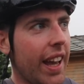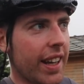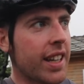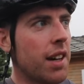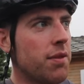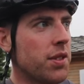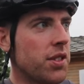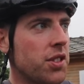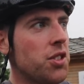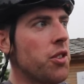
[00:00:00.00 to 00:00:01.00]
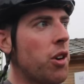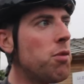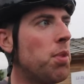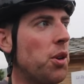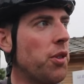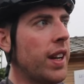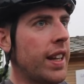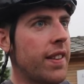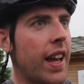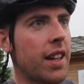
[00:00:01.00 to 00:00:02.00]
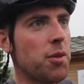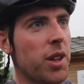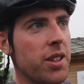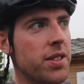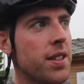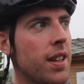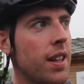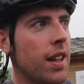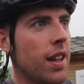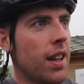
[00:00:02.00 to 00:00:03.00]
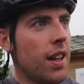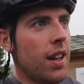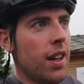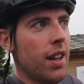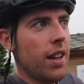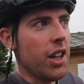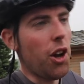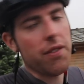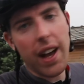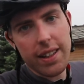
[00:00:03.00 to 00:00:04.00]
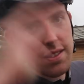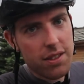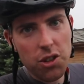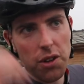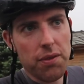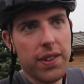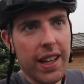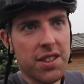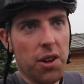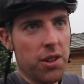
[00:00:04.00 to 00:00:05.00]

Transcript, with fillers: it governs your output really at the end because you know if that sort of gets out